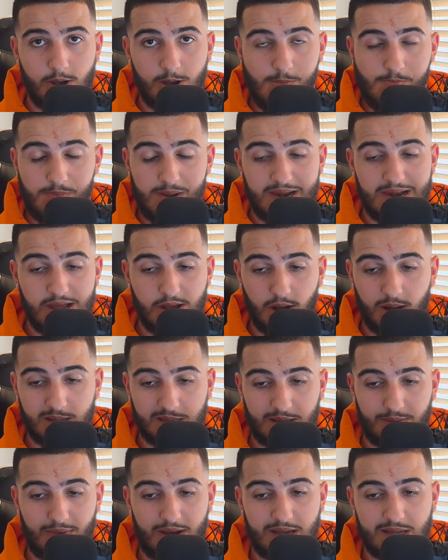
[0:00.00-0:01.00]
completely
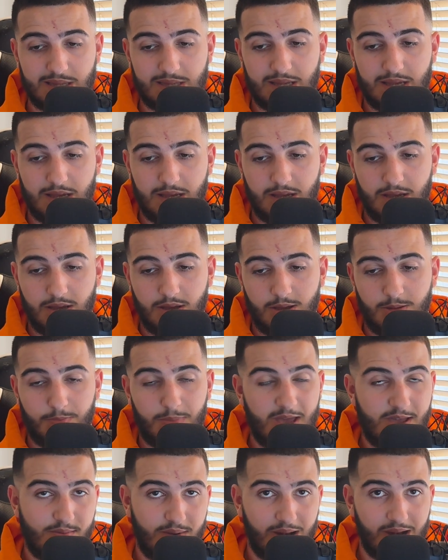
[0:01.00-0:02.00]
customized
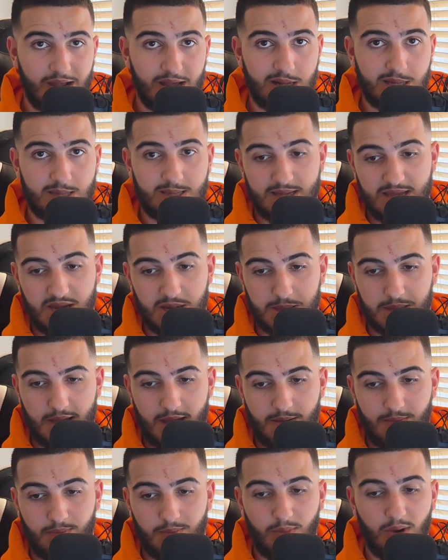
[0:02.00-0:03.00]
payment links each
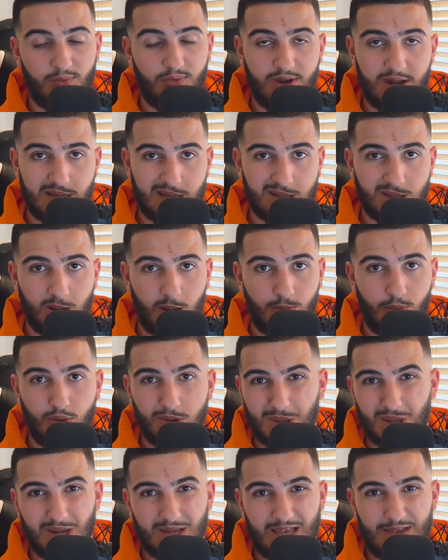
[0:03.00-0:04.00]
time. But for this example, we're
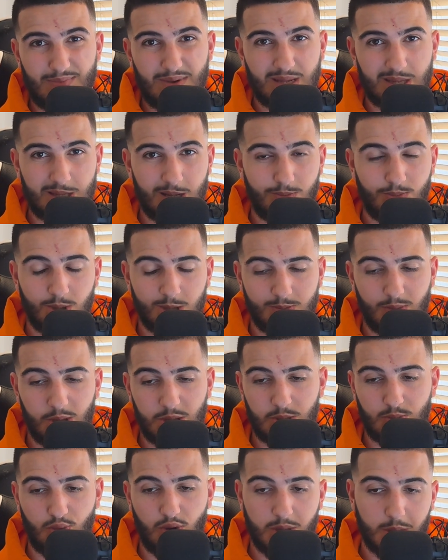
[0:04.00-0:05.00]
going to keep it as simple as
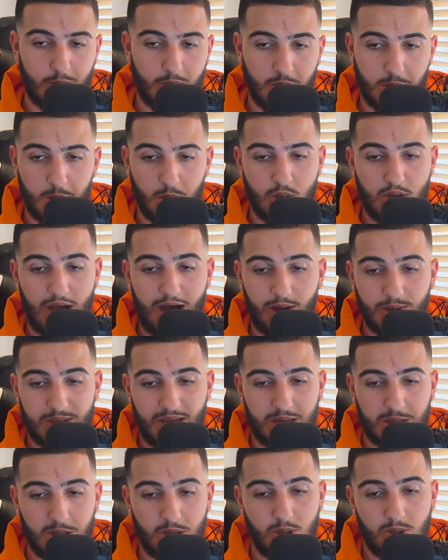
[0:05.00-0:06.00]
possible and just going to show you how to
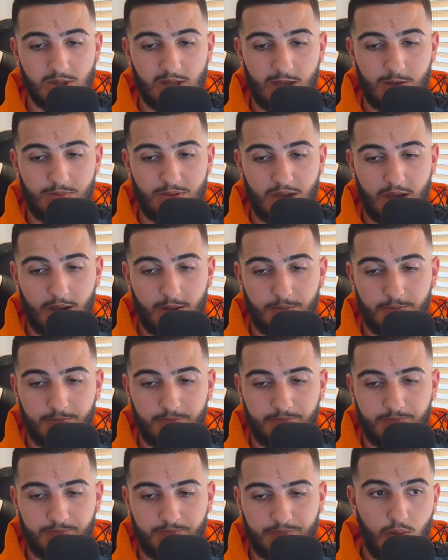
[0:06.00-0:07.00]
actually use the API.
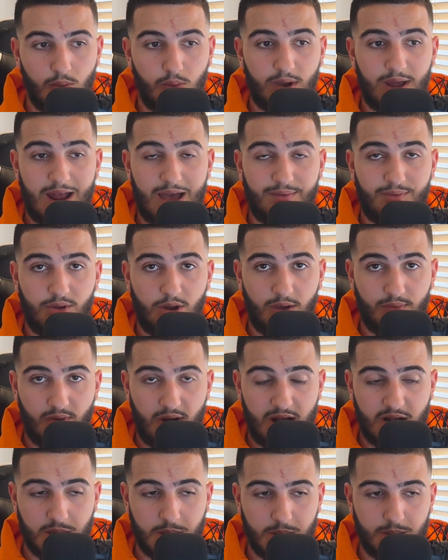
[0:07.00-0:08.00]
We're going to have another
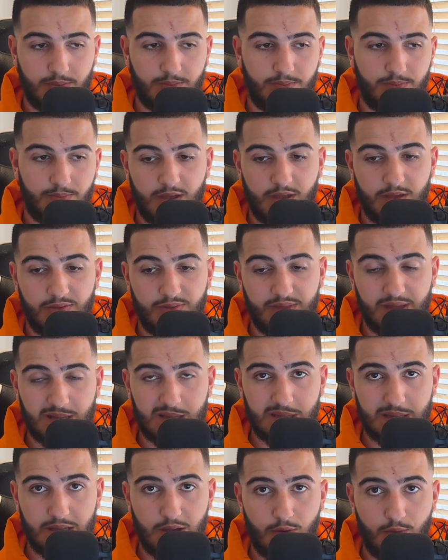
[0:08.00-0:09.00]
action. This
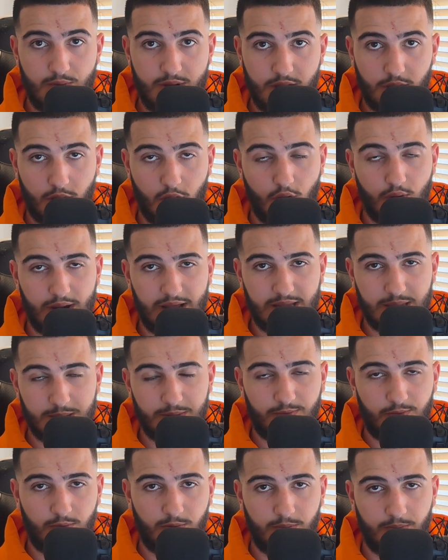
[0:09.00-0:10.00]
is the reoccurring
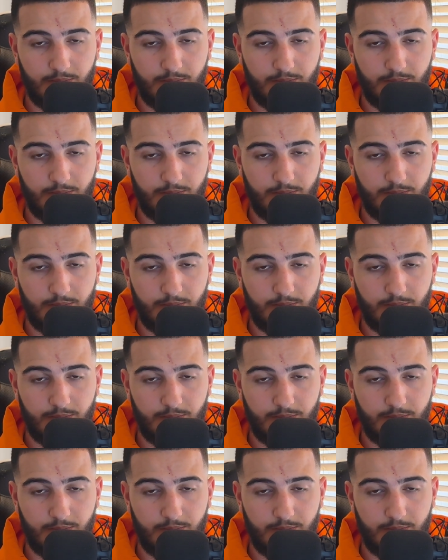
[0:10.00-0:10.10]
interval.